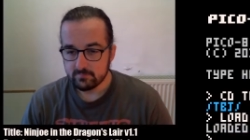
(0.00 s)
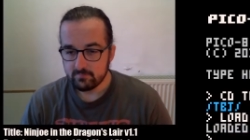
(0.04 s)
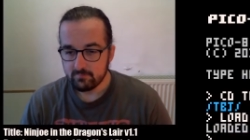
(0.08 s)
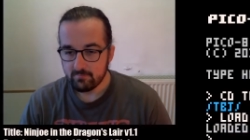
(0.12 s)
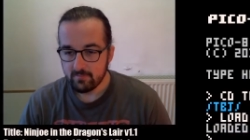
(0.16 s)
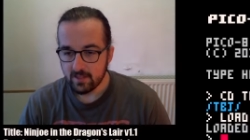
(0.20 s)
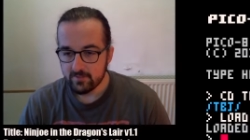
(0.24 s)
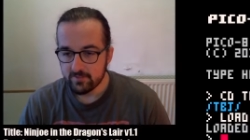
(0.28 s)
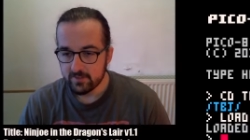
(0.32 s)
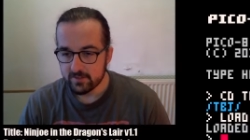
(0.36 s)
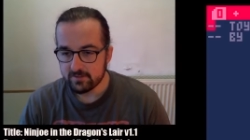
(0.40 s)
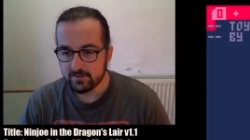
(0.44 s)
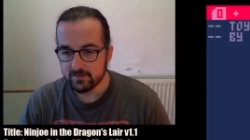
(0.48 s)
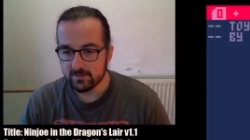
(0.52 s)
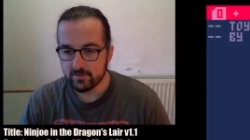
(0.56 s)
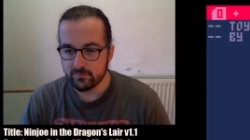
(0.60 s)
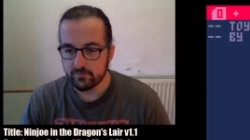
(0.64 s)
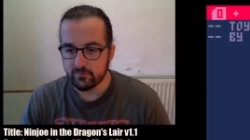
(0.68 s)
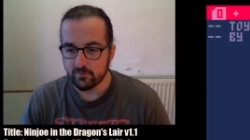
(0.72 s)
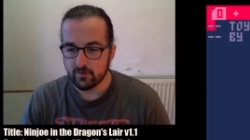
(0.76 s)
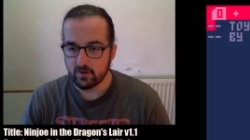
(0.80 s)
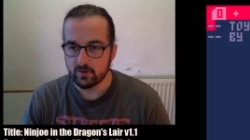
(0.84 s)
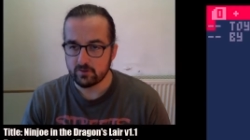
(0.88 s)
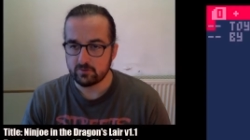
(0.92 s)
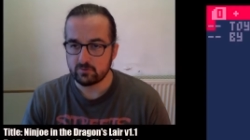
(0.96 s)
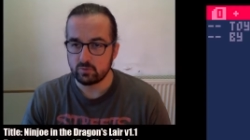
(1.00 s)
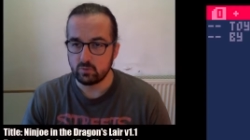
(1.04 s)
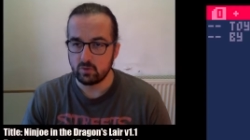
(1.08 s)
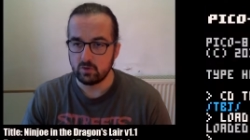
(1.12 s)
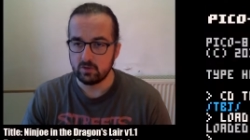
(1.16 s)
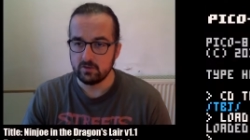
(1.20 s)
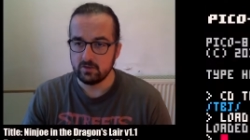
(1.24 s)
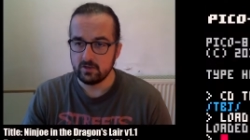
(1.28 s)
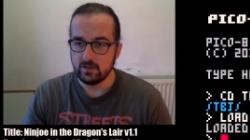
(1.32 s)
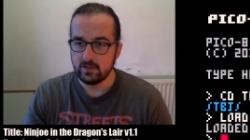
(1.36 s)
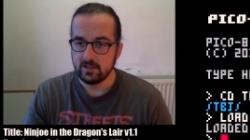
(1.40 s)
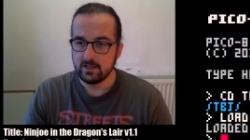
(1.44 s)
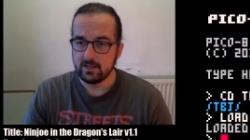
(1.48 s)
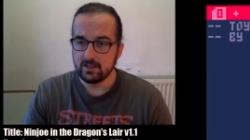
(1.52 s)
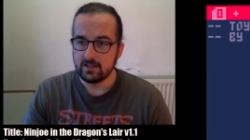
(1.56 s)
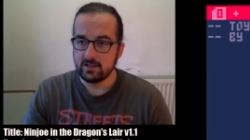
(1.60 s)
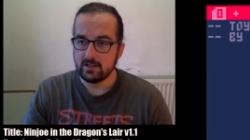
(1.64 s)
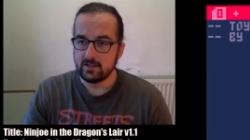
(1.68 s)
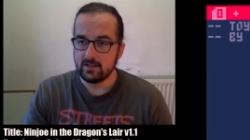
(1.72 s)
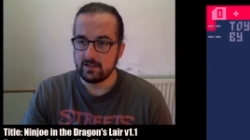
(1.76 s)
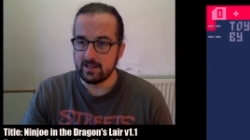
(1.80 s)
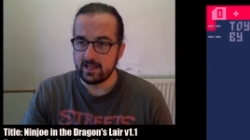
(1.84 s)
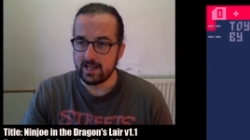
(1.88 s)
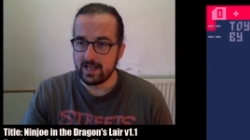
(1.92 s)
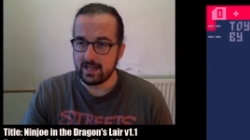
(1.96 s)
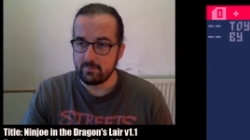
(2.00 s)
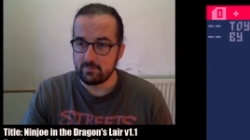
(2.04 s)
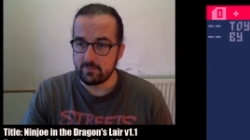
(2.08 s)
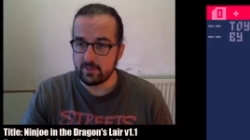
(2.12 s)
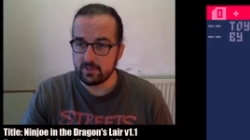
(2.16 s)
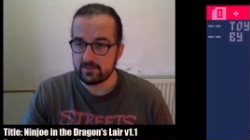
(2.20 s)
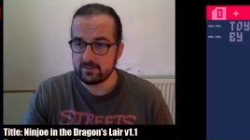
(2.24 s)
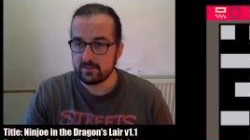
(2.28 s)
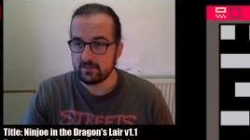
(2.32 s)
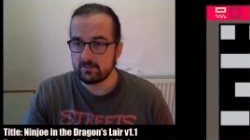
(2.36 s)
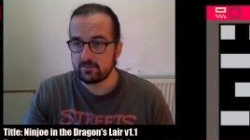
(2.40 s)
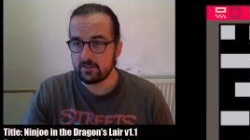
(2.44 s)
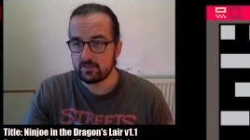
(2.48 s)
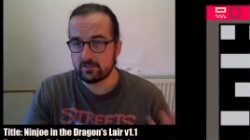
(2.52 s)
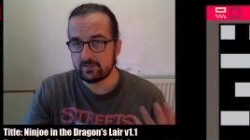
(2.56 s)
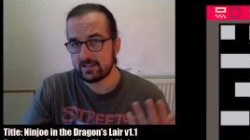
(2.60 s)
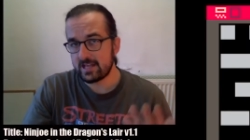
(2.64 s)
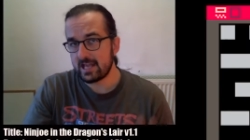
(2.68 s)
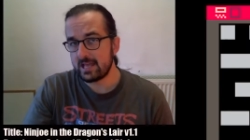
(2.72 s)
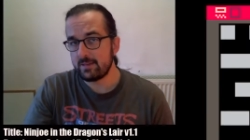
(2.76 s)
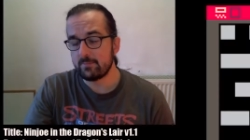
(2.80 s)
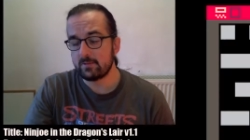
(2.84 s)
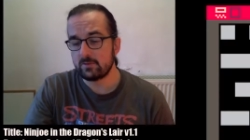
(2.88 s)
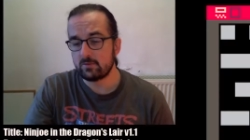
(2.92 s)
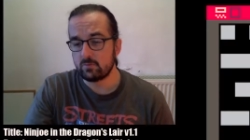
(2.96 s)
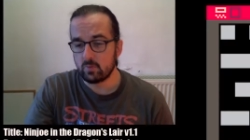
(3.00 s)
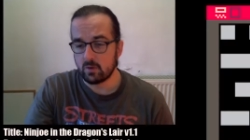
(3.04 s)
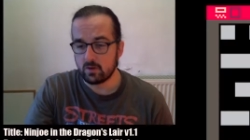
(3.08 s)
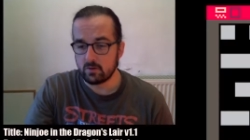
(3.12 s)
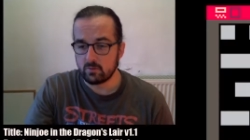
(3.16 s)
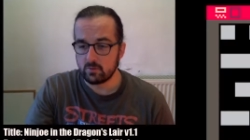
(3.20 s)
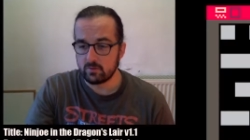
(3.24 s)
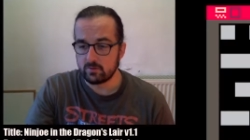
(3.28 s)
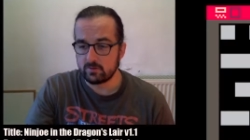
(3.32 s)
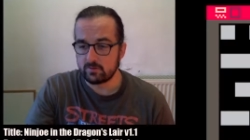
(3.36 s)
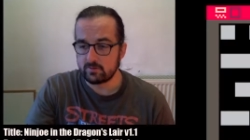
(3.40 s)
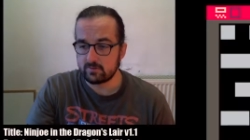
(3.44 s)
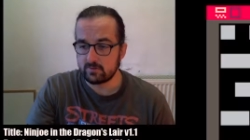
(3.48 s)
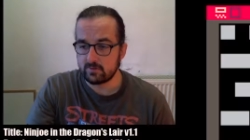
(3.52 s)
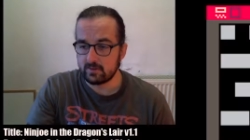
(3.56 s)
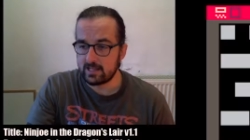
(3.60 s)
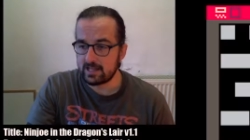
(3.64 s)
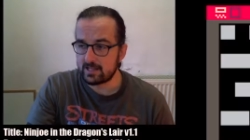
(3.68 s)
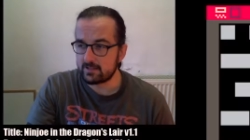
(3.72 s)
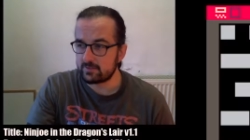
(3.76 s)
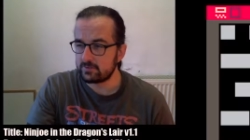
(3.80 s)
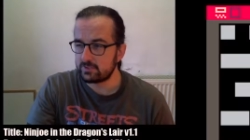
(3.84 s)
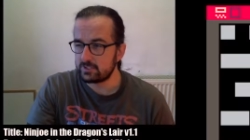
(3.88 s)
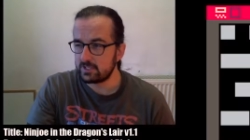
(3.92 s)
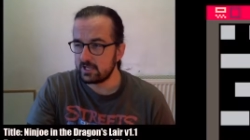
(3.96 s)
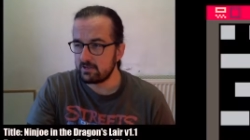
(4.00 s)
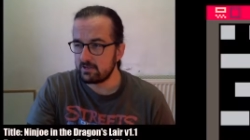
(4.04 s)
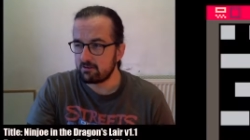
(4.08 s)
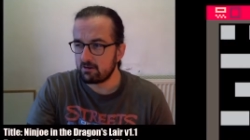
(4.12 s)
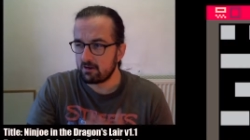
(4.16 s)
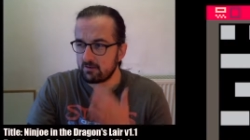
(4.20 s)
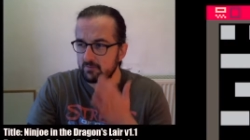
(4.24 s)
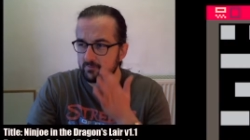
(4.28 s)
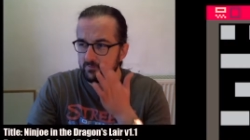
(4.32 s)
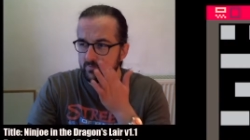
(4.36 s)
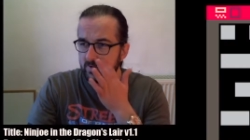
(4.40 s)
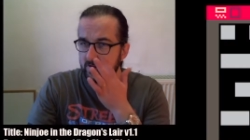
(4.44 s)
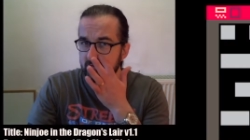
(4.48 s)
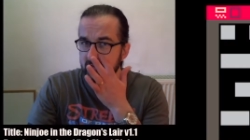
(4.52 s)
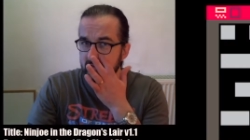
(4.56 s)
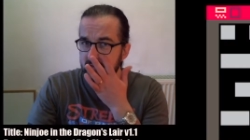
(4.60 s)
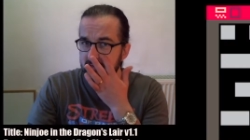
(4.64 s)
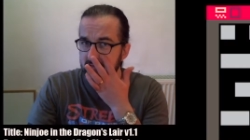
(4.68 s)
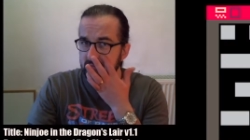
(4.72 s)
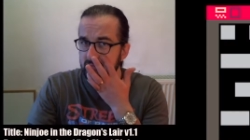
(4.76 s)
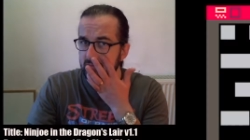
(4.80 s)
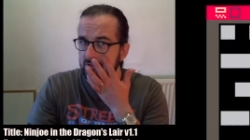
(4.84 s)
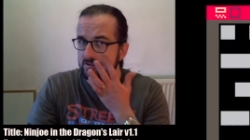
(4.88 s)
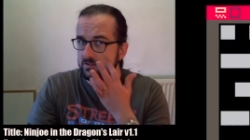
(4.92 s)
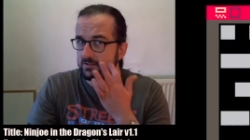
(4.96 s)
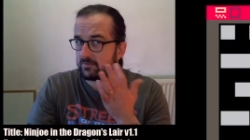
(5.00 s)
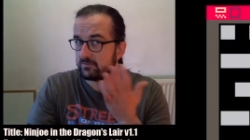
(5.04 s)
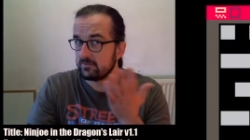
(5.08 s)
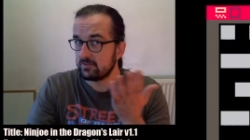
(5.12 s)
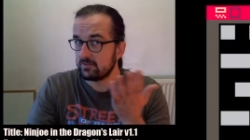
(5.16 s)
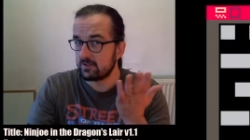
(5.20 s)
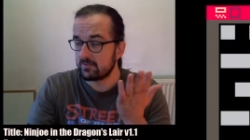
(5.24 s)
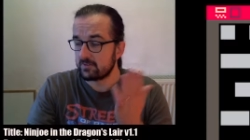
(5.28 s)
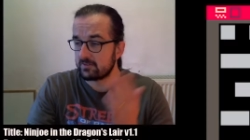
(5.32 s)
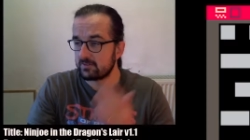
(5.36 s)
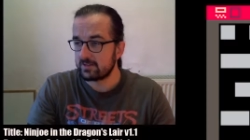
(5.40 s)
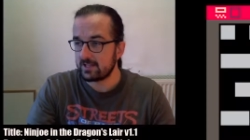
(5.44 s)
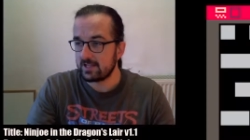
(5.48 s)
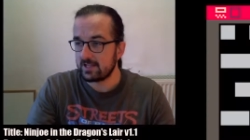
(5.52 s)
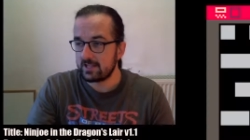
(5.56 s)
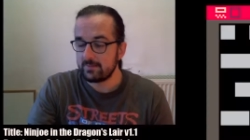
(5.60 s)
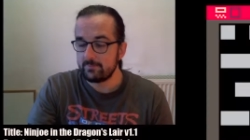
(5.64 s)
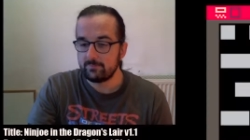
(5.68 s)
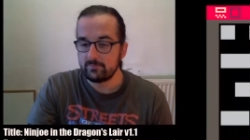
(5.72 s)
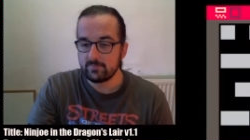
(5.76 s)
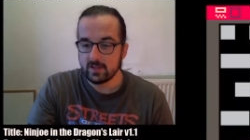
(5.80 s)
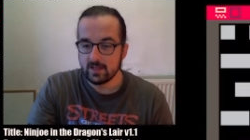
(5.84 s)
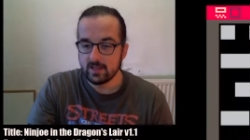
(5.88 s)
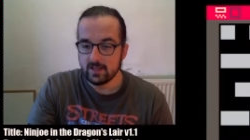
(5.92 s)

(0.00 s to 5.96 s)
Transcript: this is the first one. This is the same as what was last year, or very similar if not the same.